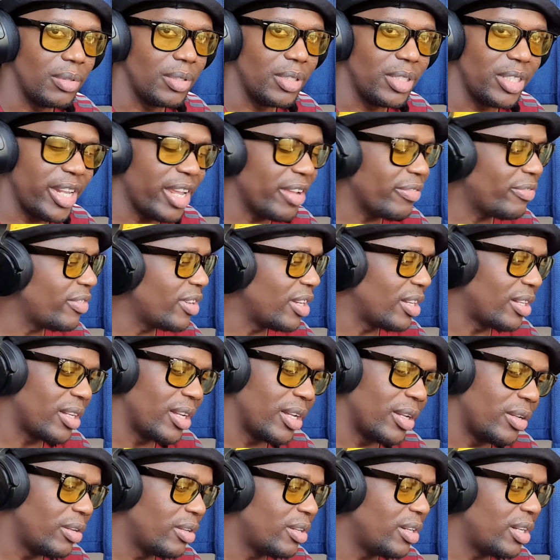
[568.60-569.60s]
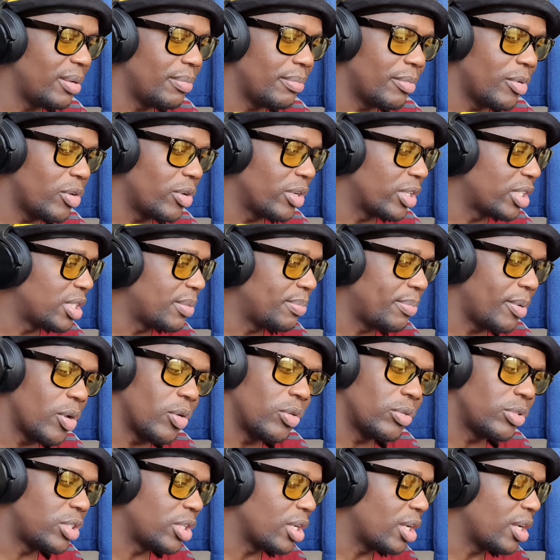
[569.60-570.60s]
Definitely, you need more
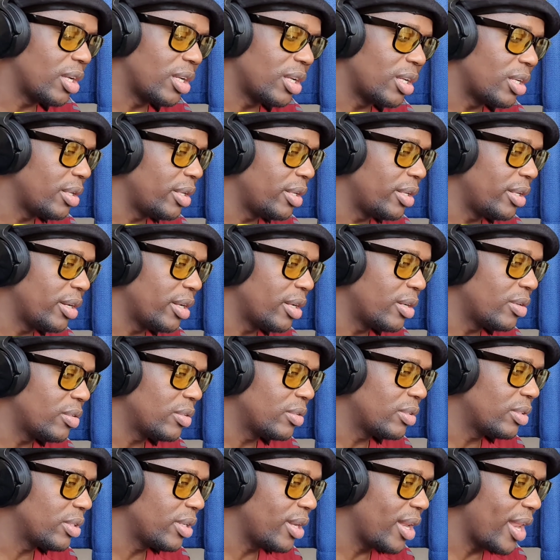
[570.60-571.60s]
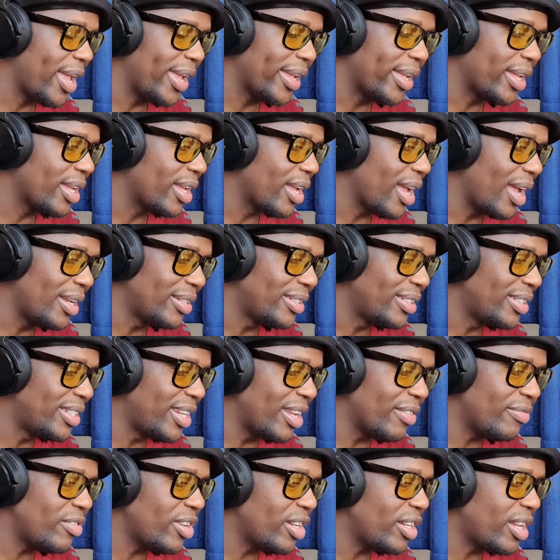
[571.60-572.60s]
exposure, you know? Like, I
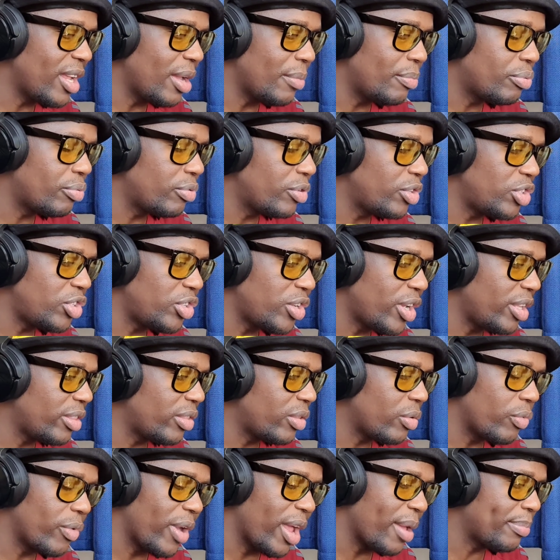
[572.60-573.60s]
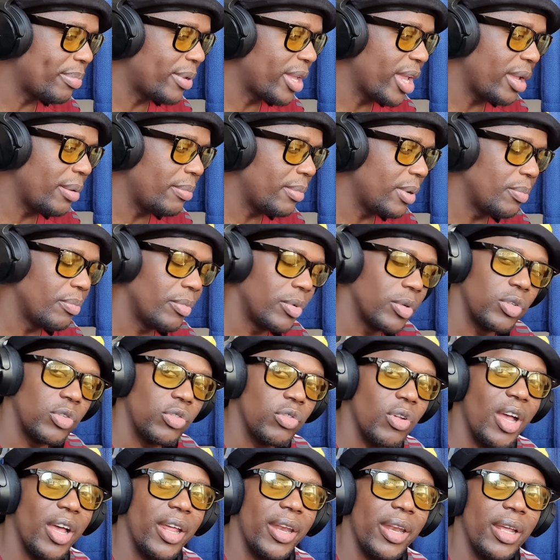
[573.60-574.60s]
definitely appreciate the rap game in
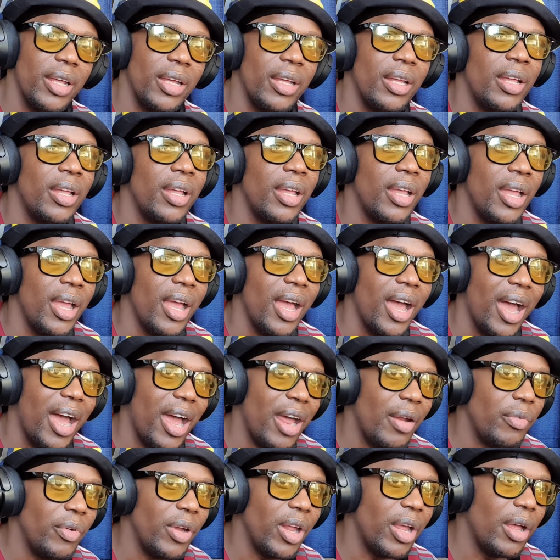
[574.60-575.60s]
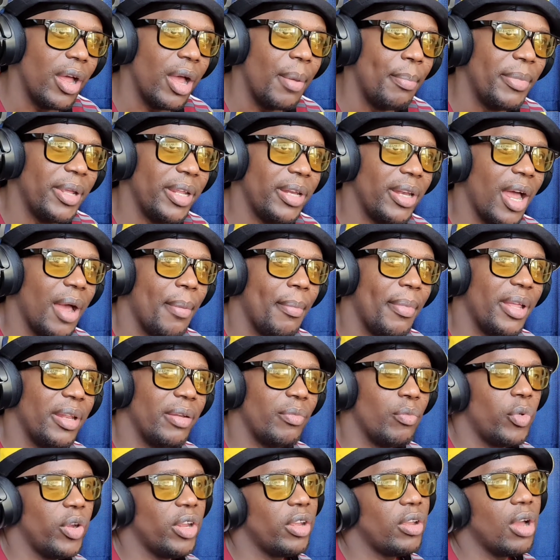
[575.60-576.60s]
Botswana. I
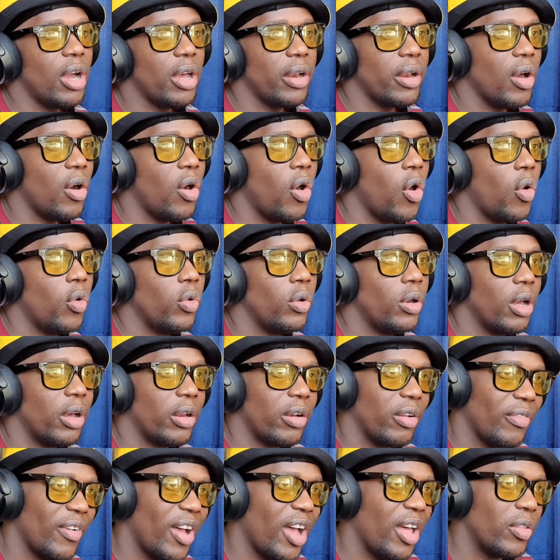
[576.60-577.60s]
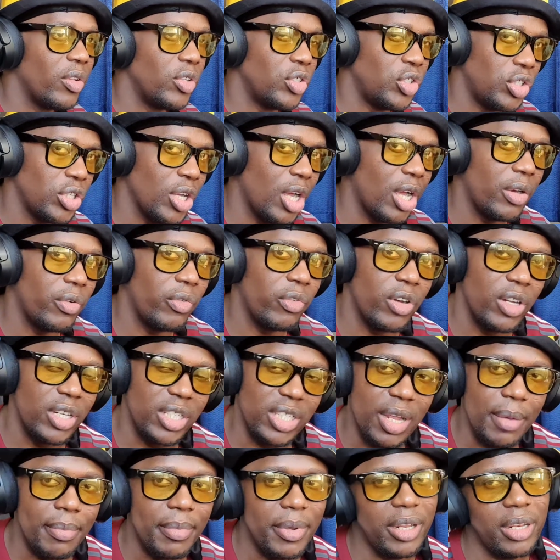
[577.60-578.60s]
mean, we got a whole lot of other
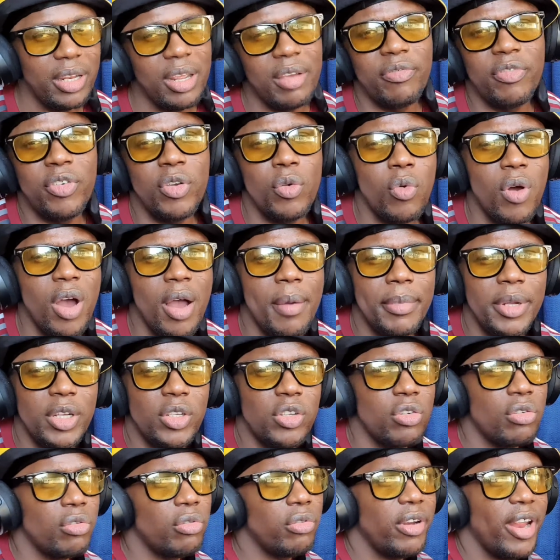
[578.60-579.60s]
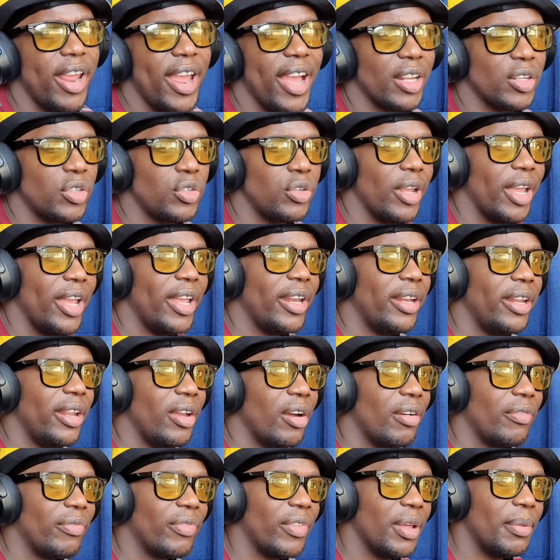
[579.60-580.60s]
genres. I mean, if you want me to react to any
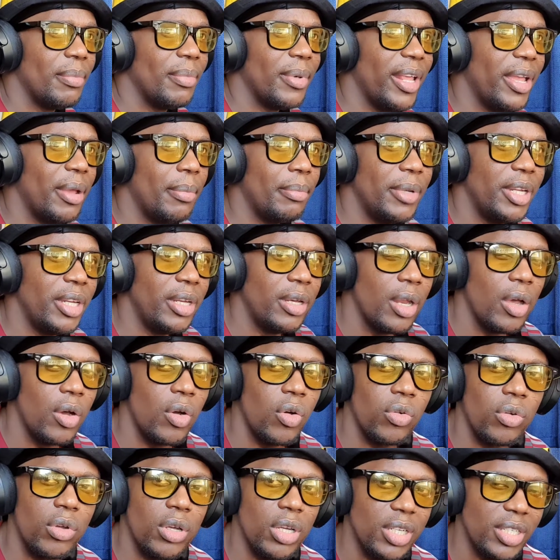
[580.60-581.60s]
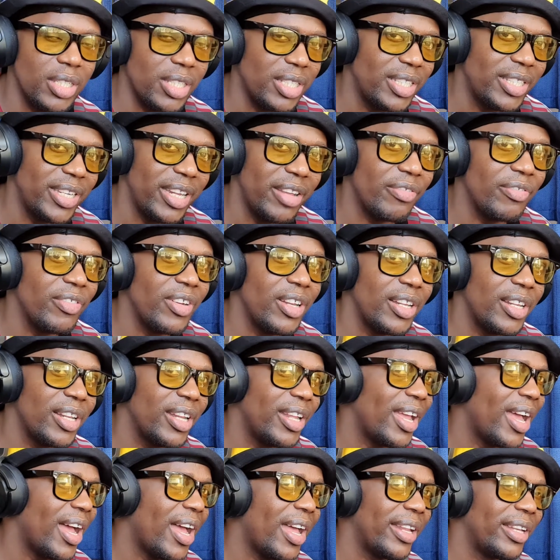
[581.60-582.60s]
of them, let me know, because
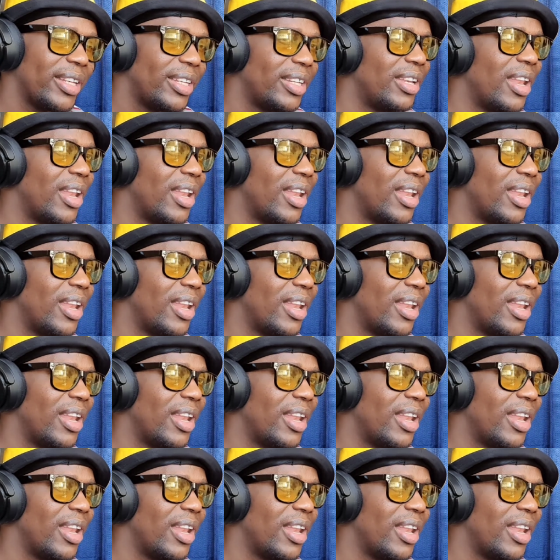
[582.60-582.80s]
definitely I